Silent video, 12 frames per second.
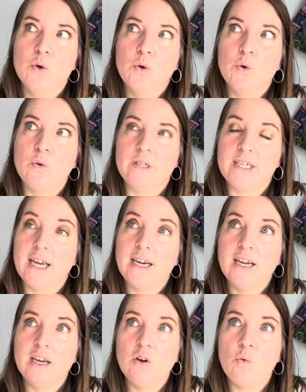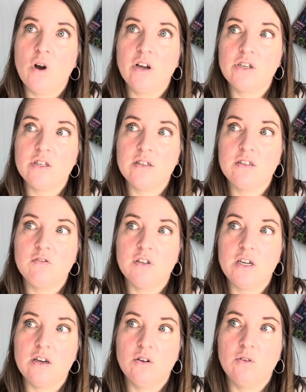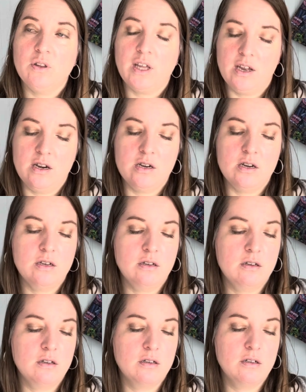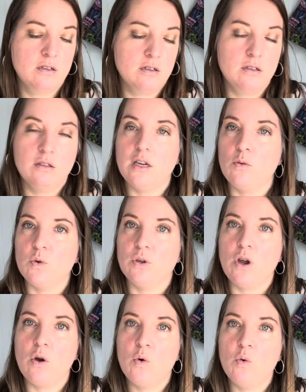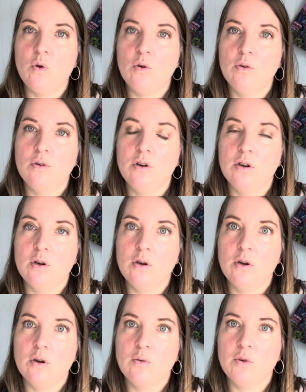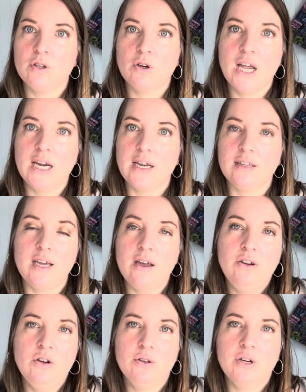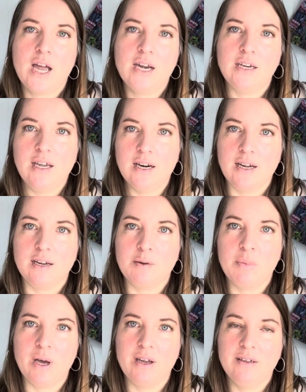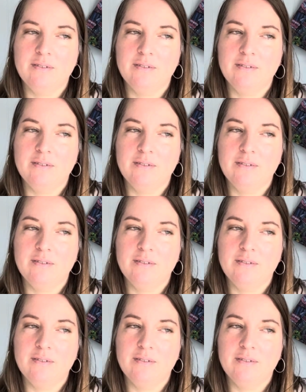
who is getting it watches this video, then they will know what they're getting. They all know they're getting knitting, but